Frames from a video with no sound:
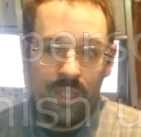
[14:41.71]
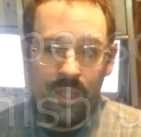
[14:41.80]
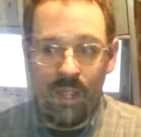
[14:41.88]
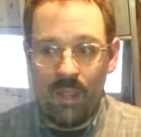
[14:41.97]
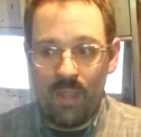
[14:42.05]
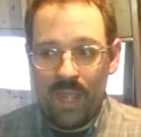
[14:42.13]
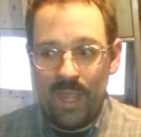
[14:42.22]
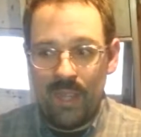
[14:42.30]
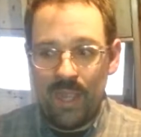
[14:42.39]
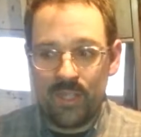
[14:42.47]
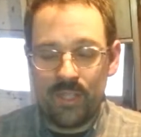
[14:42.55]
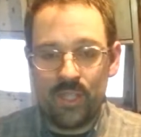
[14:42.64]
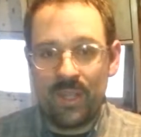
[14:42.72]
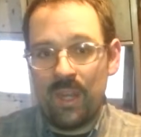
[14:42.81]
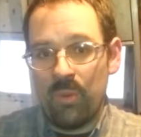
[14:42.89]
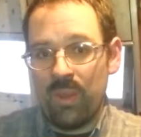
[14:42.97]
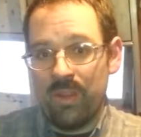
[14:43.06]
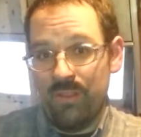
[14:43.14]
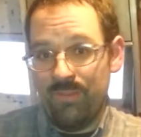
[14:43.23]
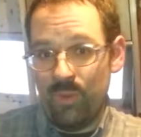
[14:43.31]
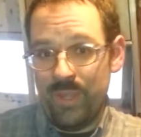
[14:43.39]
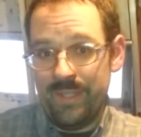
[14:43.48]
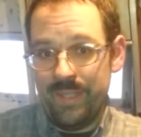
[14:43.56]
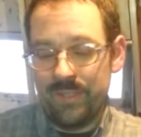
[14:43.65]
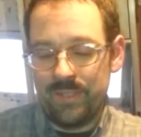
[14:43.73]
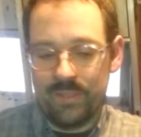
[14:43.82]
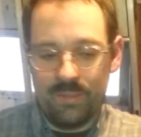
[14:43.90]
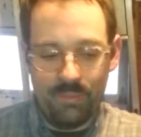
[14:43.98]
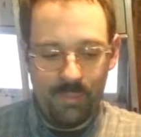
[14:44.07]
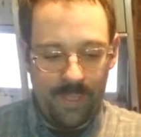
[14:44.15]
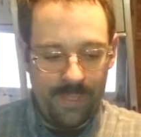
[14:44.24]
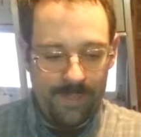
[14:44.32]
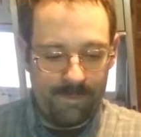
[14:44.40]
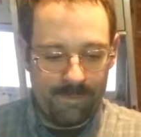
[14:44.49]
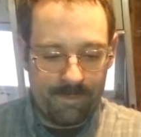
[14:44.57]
you know, I, I actually try to want to avoid this, but